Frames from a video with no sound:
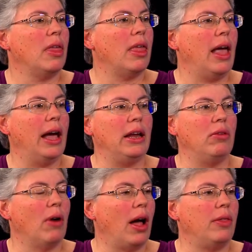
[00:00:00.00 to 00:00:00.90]
any
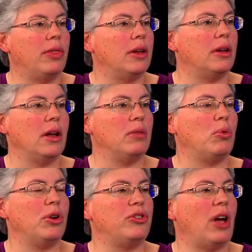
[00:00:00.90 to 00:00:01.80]
right that an
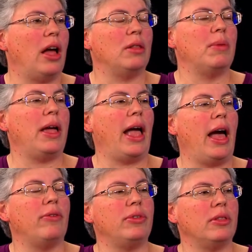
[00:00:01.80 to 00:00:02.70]
unborn child might
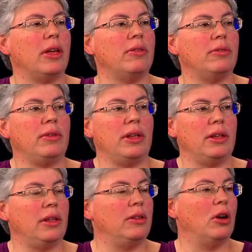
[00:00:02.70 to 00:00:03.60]
have to live,
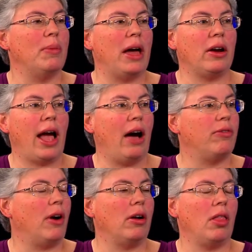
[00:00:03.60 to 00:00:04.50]
no matter how
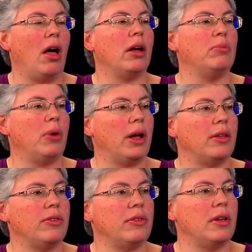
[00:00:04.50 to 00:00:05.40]
far along in
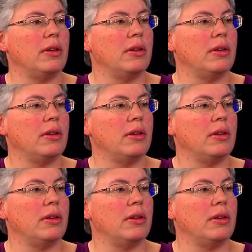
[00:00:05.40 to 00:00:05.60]
pregnancy.